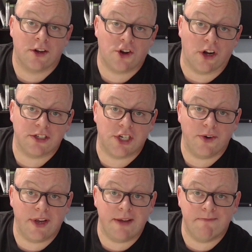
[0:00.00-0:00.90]
Call of
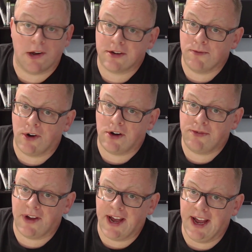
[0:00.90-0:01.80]
Duty Modern
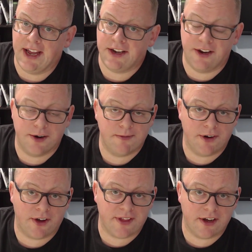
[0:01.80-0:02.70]
Warfare. Nope,
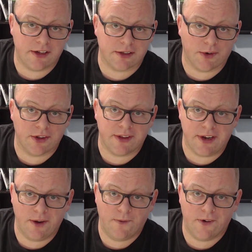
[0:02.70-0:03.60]
not the old one, the
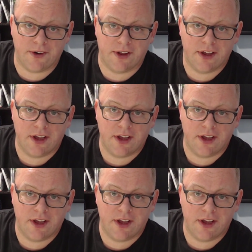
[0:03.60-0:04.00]
new one.